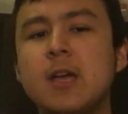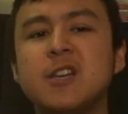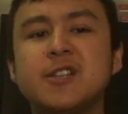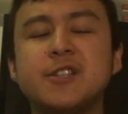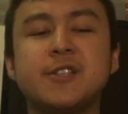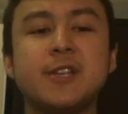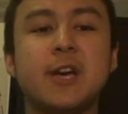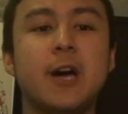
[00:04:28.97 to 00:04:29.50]

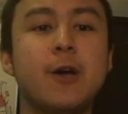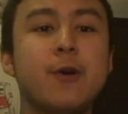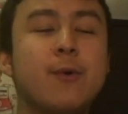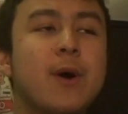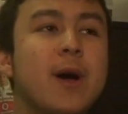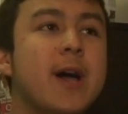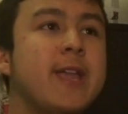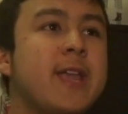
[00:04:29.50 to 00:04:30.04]

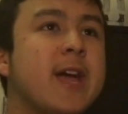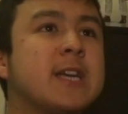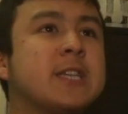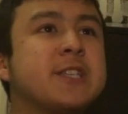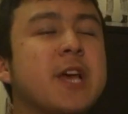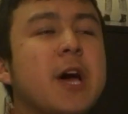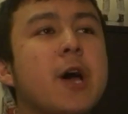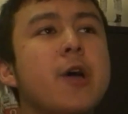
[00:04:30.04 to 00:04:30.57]
So yeah.
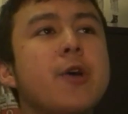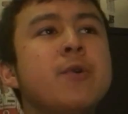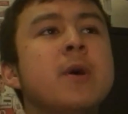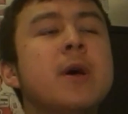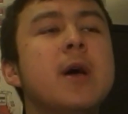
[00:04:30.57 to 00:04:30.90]
So